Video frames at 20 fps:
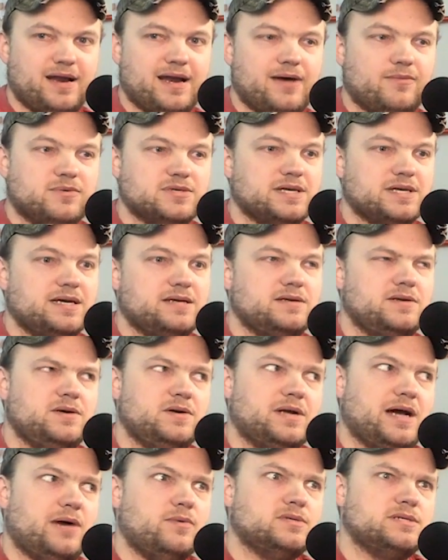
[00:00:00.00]
And I was like,
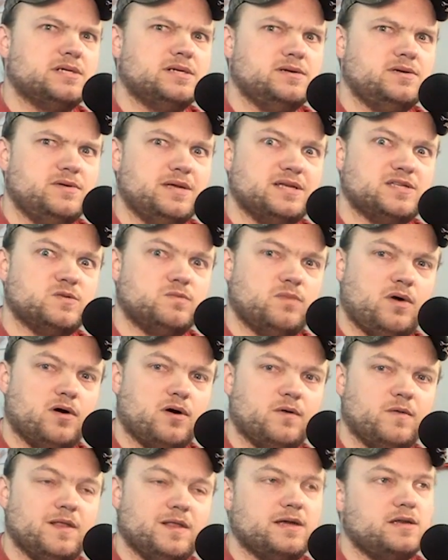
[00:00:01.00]
dude, I was going to do that tomorrow.
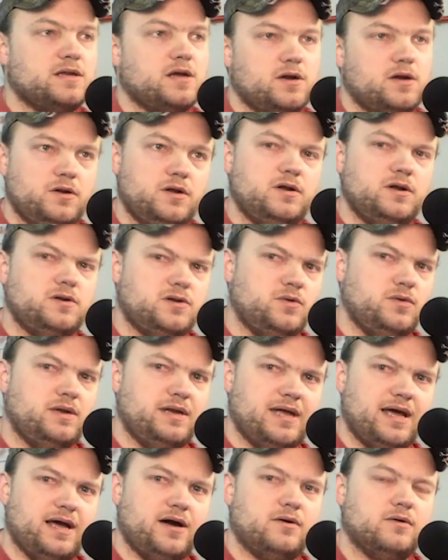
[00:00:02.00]
And they're like, no, do it
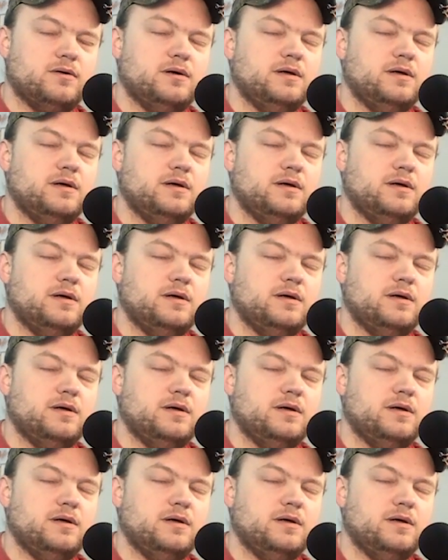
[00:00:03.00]
now.